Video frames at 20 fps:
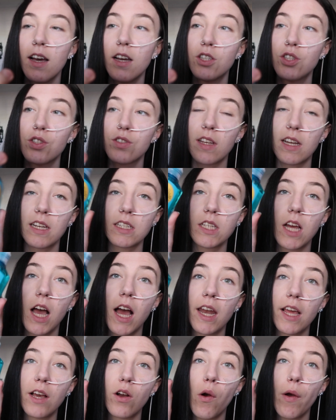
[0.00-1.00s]
It's just like a
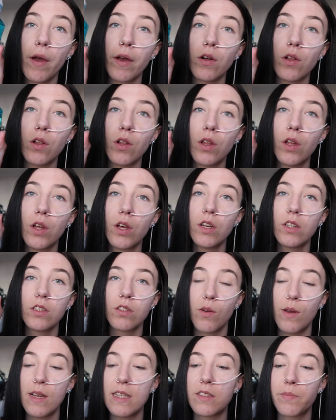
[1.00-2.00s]
tanning oil.
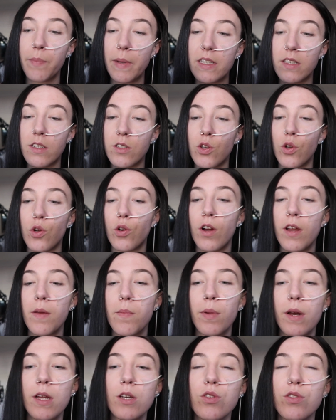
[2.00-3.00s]
So it's basically sun
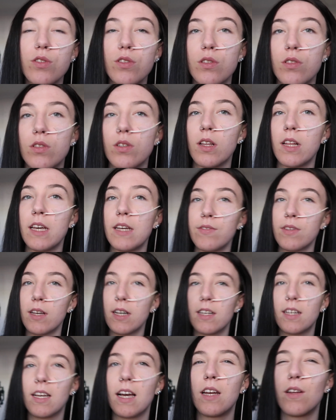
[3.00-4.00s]
cream, but it doesn't leave
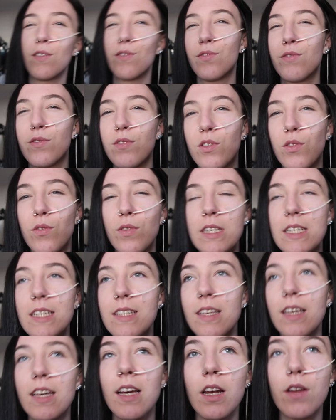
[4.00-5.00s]
that kind of
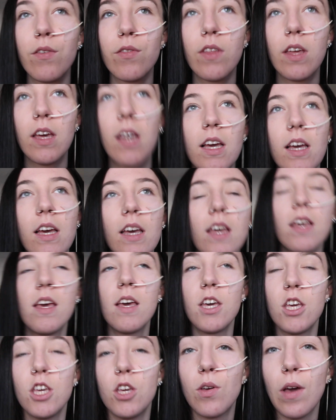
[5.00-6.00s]
greasy kind of thing.
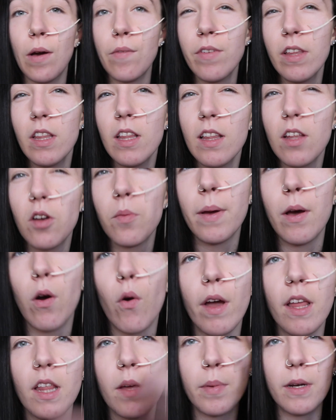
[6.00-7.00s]
You can feel a little bit
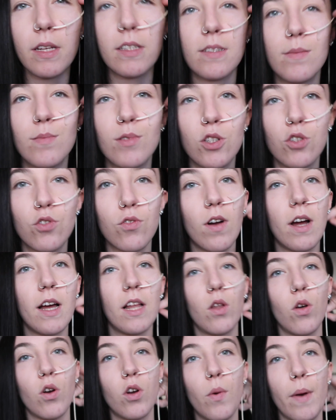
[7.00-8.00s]
oily, but it seems to dry
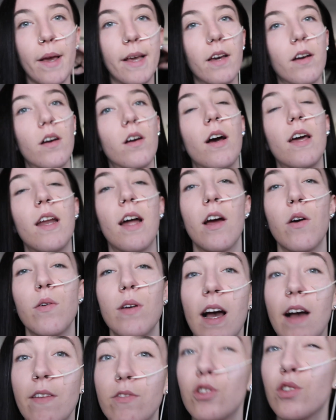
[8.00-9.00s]
a lot quicker. And
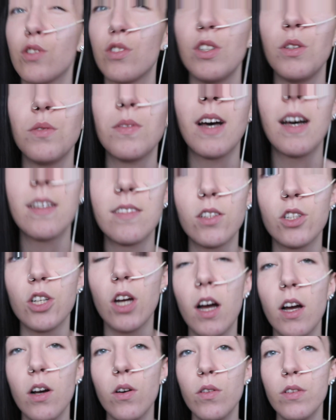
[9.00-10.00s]
I've just used that as a
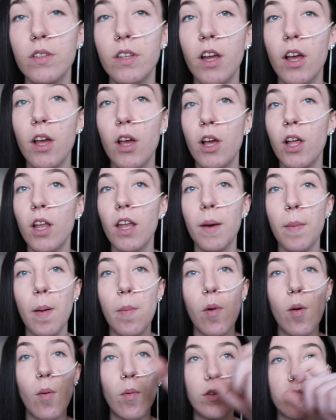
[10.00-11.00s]
child. Like, my
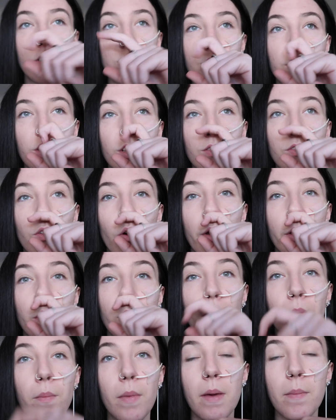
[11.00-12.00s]
mom always used to use
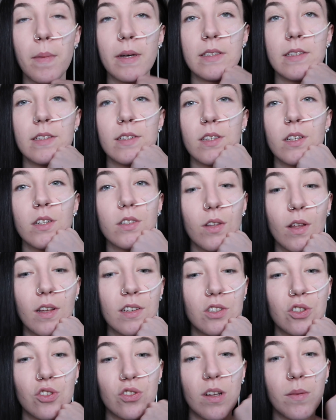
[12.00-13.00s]
oil on me and my sister. So
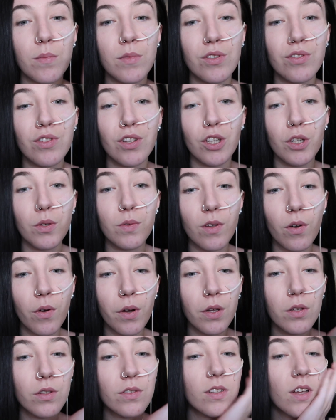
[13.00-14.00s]
that's just, I'm used to using
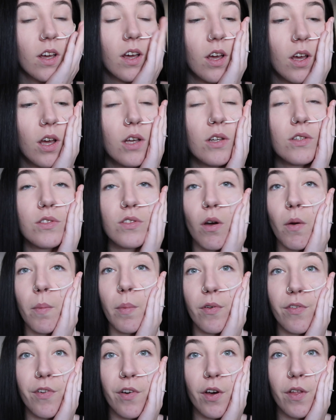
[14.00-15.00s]
oils. So I
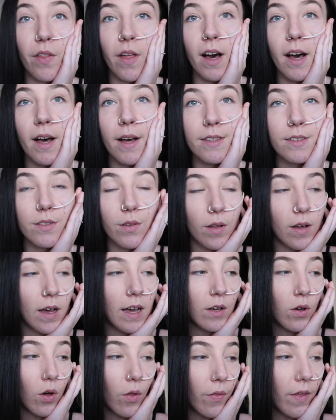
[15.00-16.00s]
prefer that. So that
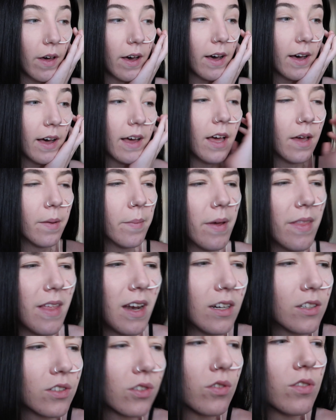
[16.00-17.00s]
I got that. And
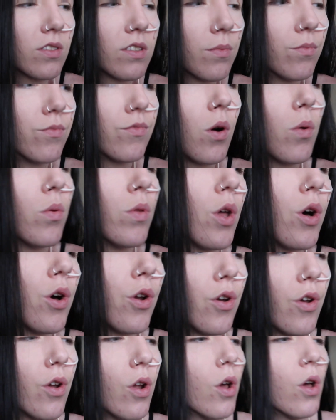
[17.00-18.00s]
then I just got some
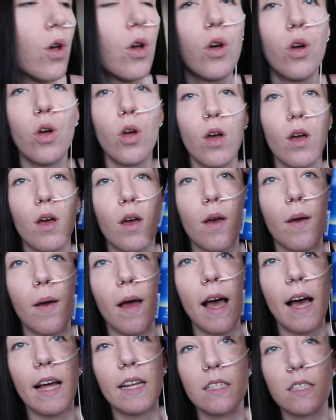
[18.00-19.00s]
roll-on
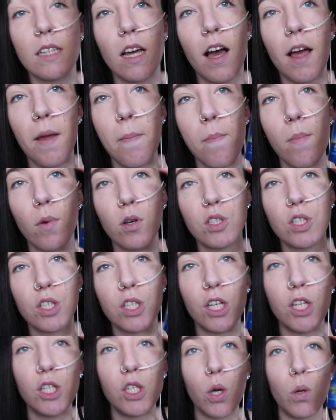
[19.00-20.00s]

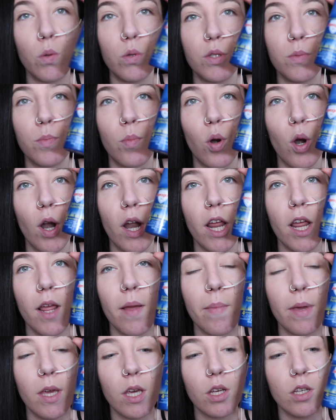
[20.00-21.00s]
anti-mosquito
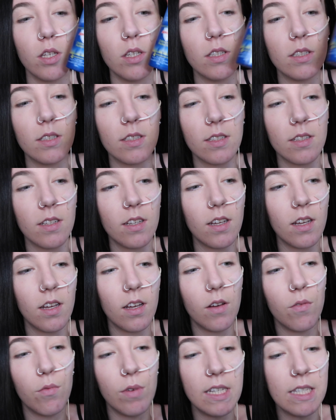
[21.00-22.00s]
spray, because
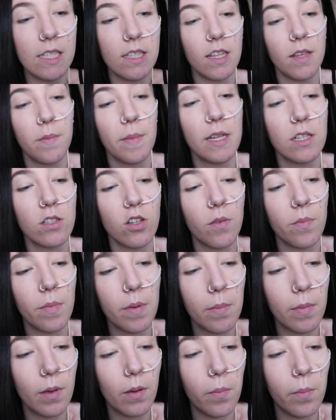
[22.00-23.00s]
recently me and Tom
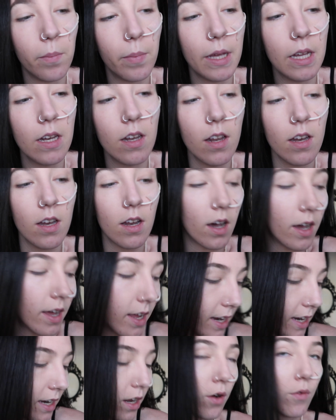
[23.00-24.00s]
have been bitten at
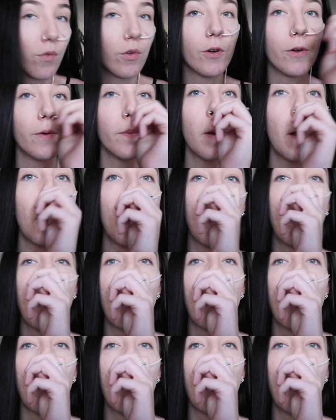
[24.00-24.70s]
night in our room.